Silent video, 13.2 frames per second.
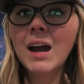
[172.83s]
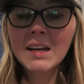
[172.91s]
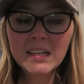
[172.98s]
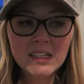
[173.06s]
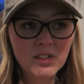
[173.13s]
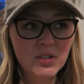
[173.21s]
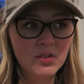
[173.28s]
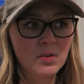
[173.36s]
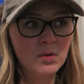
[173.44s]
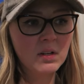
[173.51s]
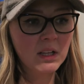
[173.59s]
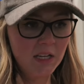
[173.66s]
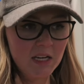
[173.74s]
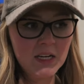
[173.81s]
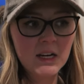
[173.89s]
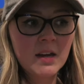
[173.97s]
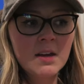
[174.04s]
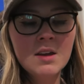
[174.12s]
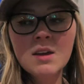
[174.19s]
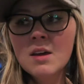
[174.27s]
I need to
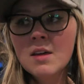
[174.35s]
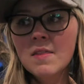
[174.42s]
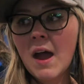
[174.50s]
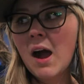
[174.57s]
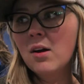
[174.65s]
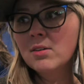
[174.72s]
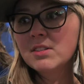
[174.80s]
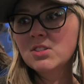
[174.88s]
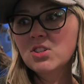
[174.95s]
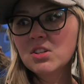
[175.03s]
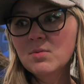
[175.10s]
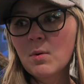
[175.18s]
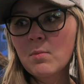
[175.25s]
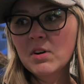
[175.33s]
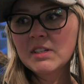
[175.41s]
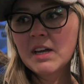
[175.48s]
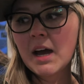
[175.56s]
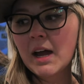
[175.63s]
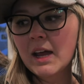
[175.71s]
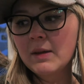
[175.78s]
clean the house just one more
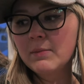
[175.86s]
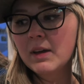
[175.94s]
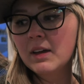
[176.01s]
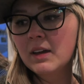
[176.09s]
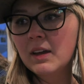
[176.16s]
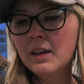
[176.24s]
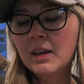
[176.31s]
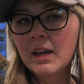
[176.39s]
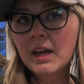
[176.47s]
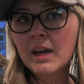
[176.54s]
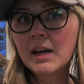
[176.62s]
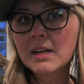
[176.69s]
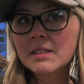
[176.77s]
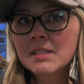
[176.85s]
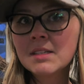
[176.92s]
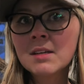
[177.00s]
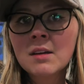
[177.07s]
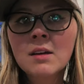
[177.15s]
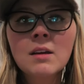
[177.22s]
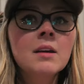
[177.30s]
time. And
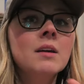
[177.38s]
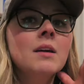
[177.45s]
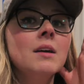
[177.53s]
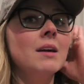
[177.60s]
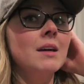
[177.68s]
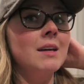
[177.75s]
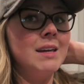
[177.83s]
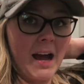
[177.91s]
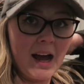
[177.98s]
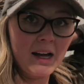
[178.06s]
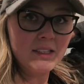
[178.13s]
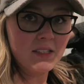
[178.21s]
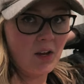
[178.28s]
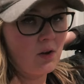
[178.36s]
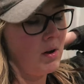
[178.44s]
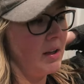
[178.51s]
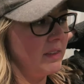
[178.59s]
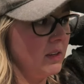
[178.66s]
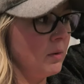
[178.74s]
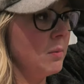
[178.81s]
yeah, so
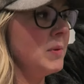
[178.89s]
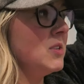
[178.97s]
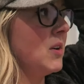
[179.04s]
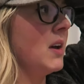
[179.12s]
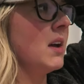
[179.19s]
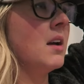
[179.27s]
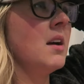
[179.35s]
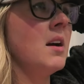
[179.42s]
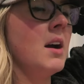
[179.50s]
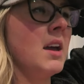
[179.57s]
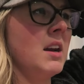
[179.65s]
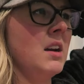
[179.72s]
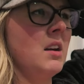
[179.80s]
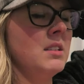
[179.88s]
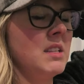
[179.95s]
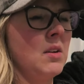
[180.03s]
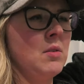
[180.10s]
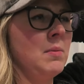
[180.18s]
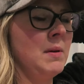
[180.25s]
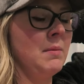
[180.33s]
I think we'll be doing, I get it all
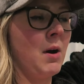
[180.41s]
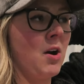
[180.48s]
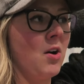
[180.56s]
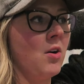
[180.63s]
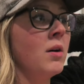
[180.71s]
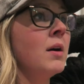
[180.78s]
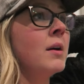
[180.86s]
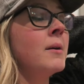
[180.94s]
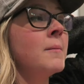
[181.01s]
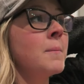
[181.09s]
done with me tomorrow.